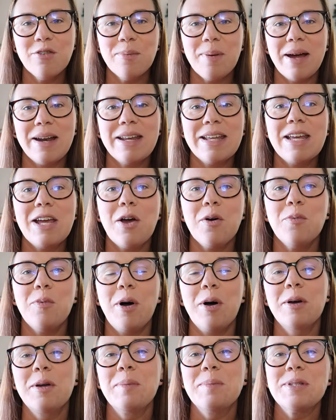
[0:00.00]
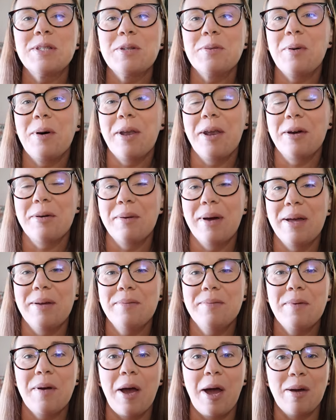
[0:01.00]
everybody, welcome to The Waldock Way.
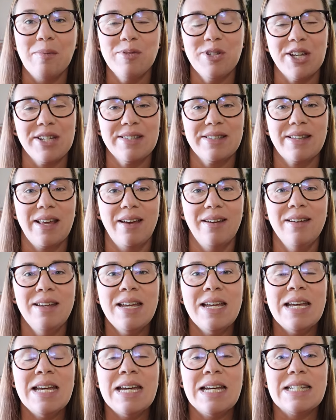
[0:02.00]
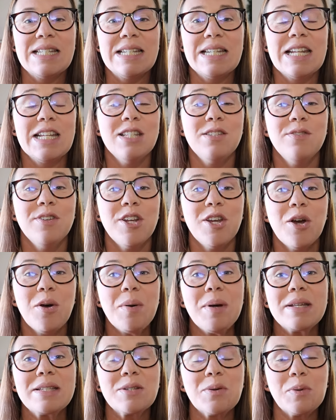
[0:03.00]
I'm Jessica, and today's
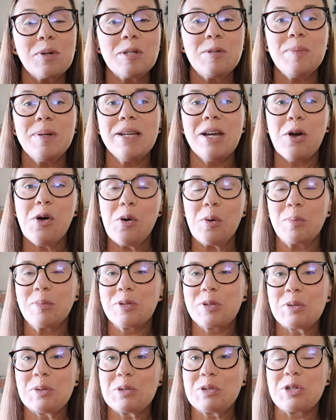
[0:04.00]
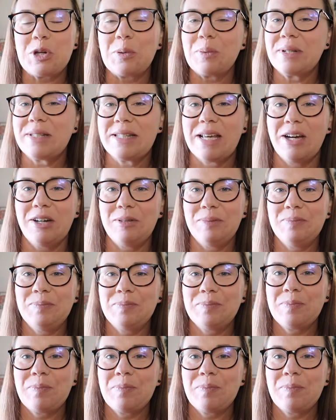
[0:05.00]
video is going to be a homeschool show and tell.